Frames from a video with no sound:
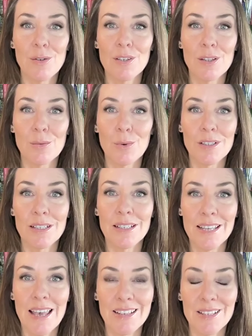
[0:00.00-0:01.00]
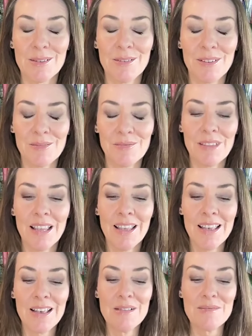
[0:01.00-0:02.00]
using the word intense.
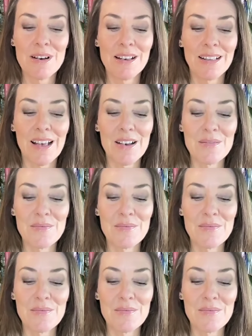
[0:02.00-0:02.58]
But